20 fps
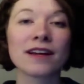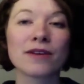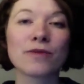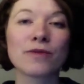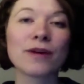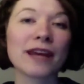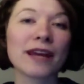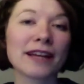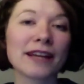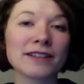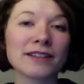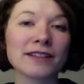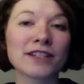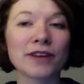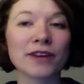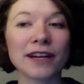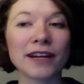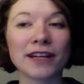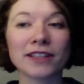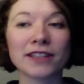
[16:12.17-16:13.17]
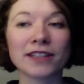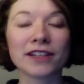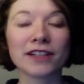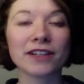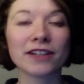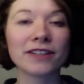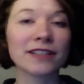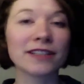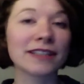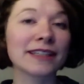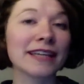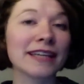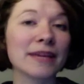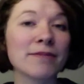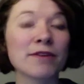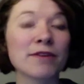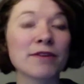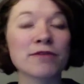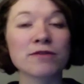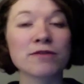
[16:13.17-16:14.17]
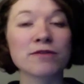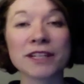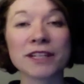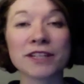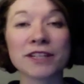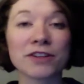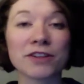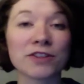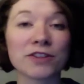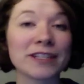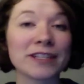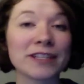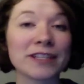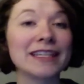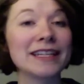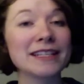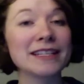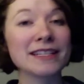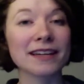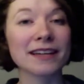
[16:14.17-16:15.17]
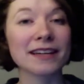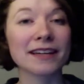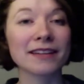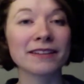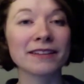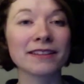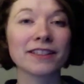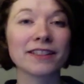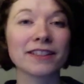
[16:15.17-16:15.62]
we had this great idea that came out from research or this insight